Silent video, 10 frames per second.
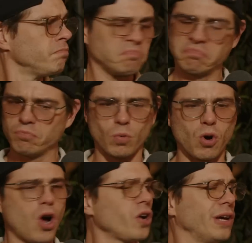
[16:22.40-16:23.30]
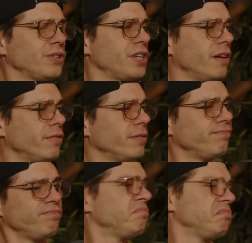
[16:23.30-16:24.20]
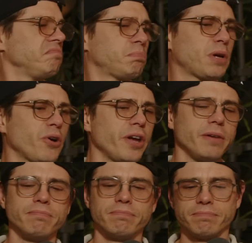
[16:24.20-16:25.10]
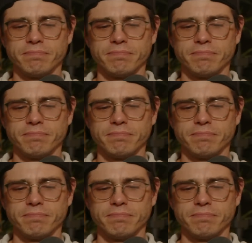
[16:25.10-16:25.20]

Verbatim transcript: process. And We're I think guilty it, of it. And I think that Period.